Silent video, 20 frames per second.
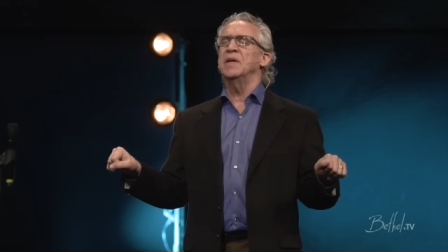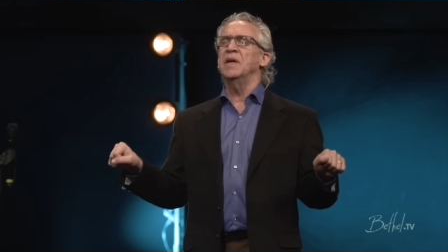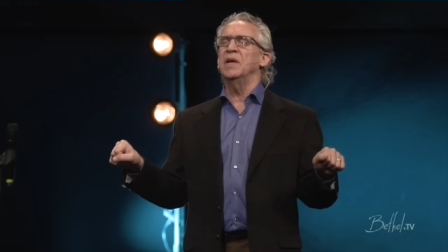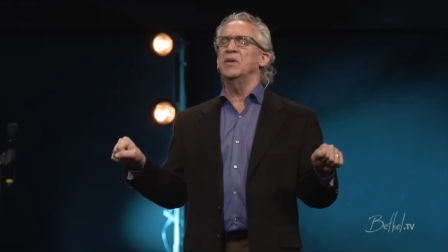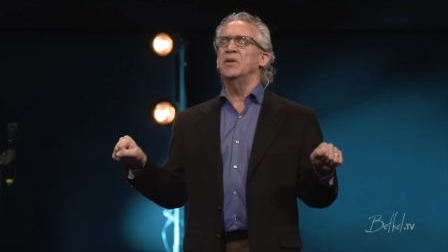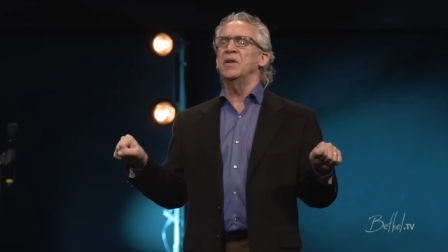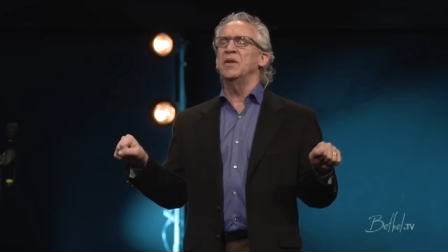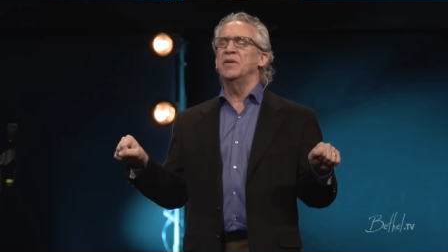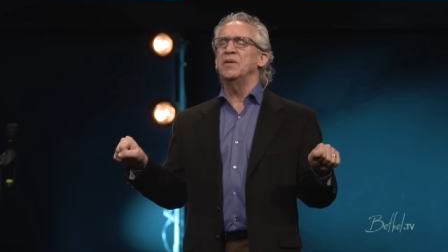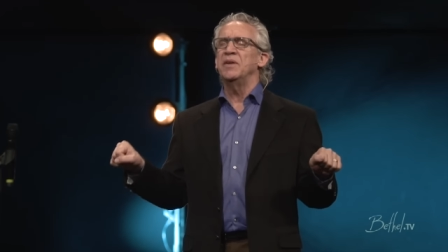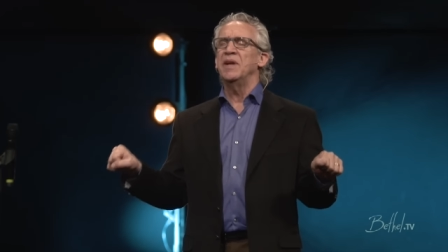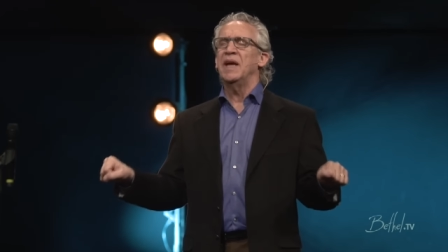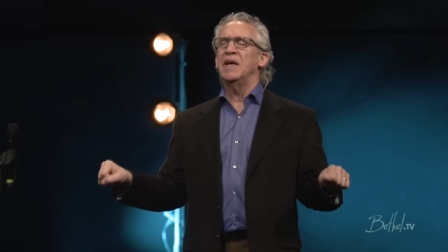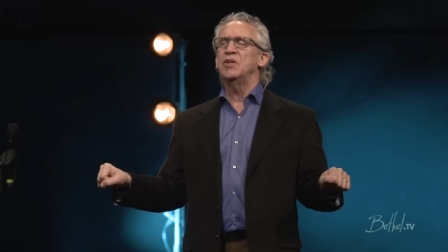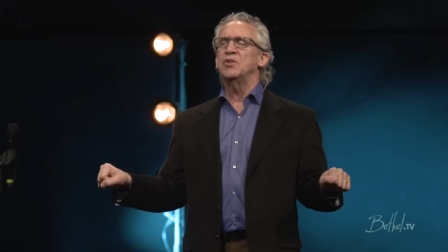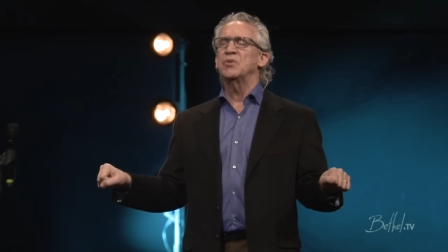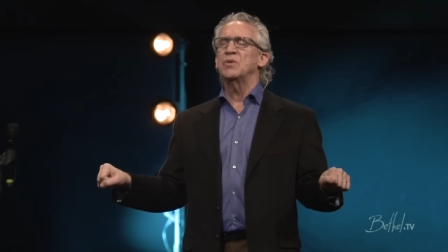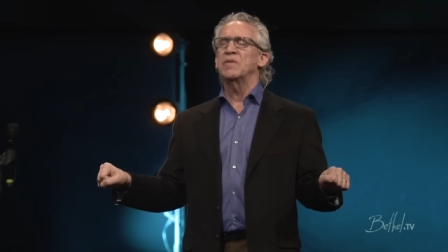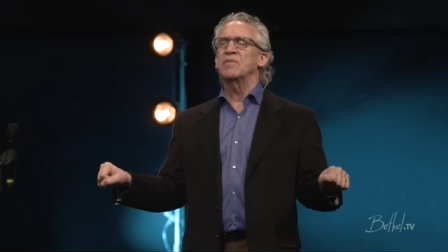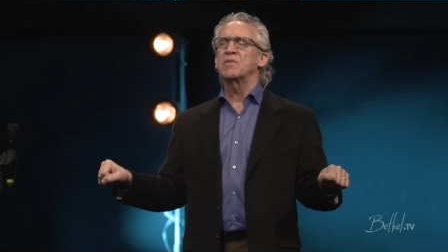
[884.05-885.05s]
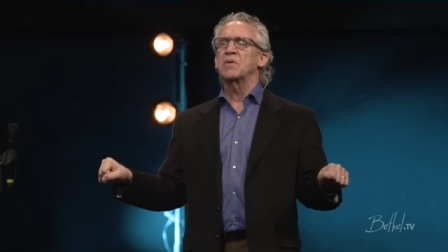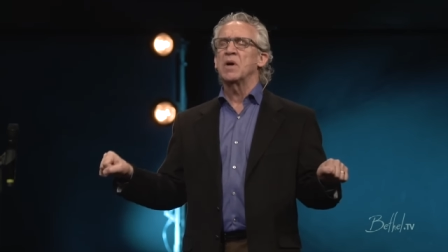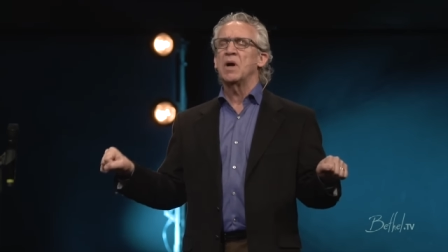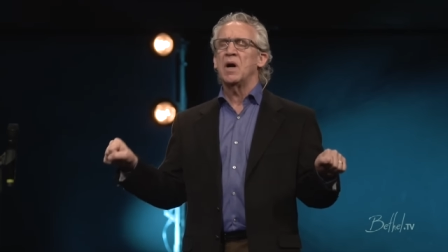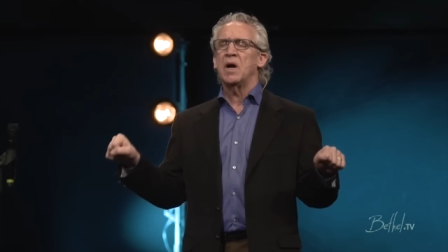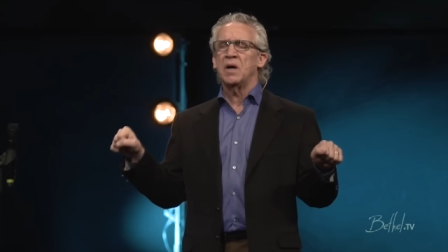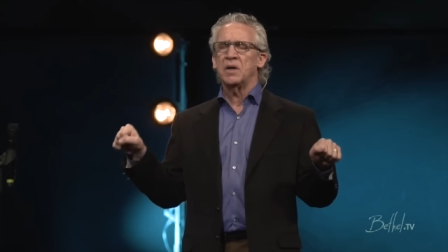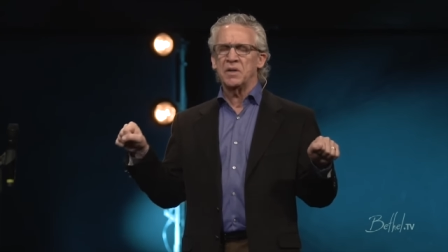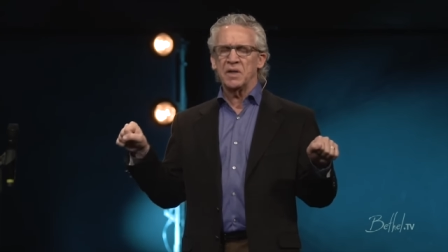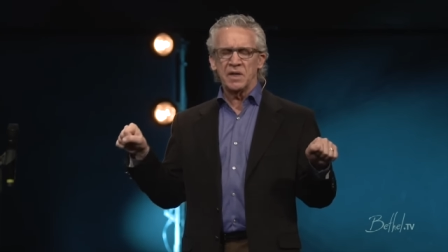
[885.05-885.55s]
in the nature of
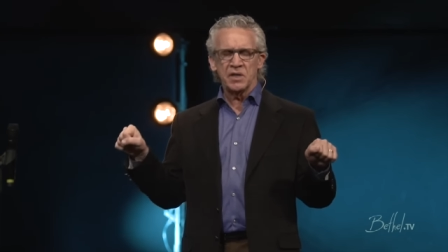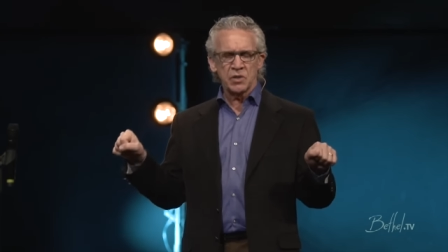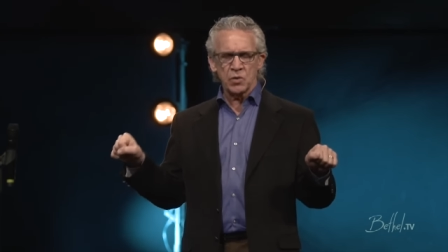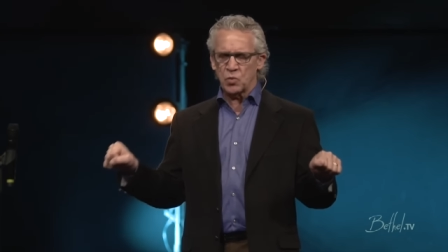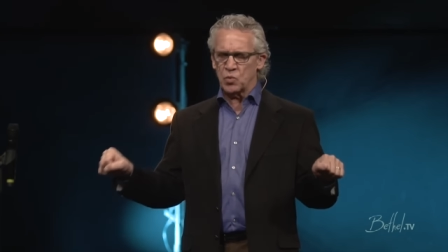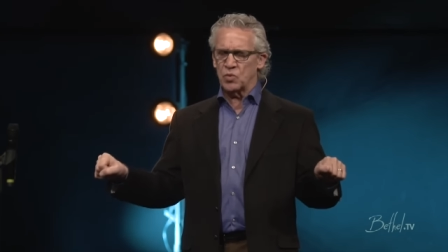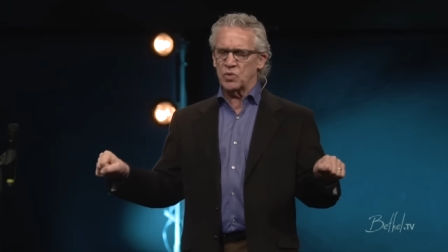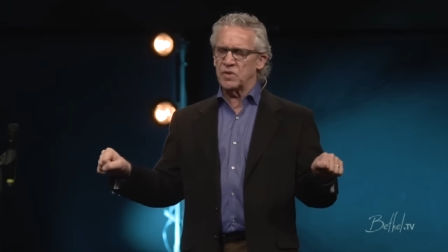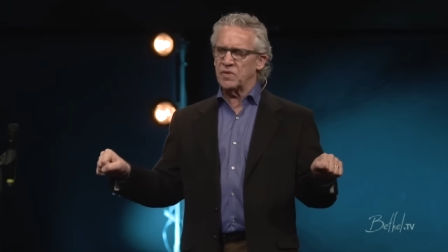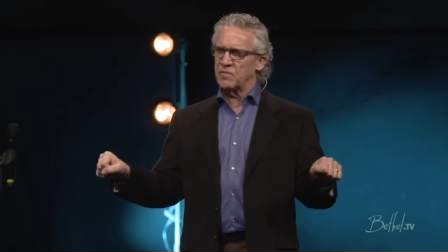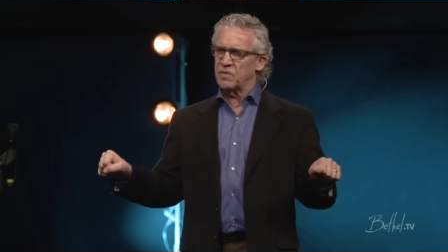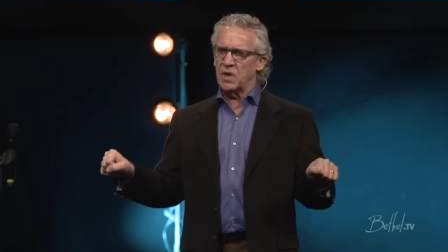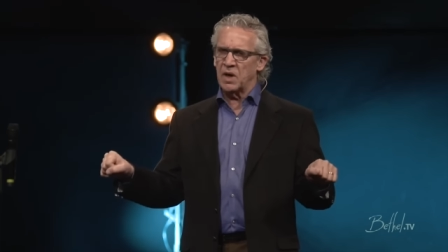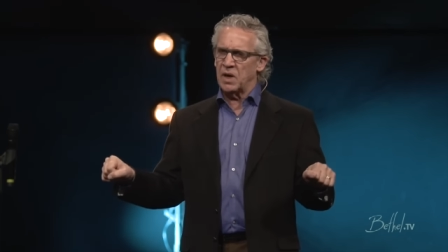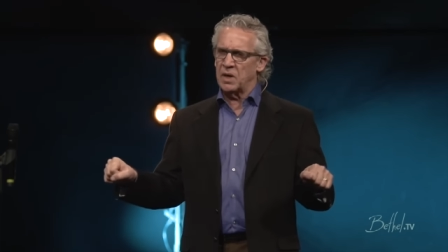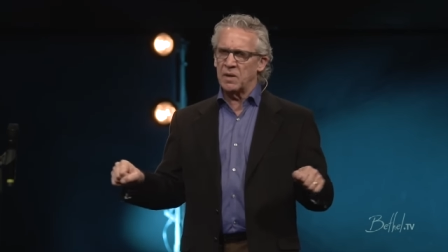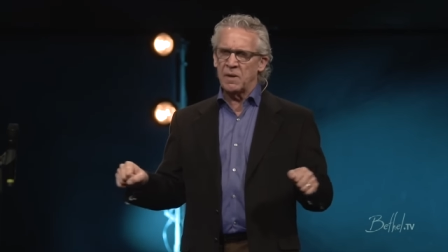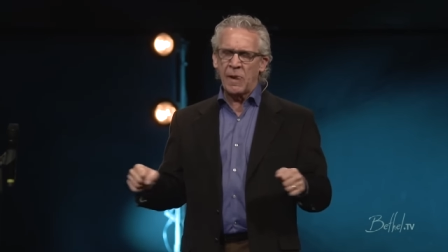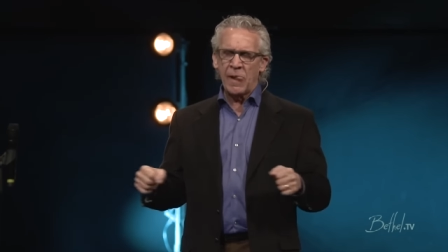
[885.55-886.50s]
God and the Word of God,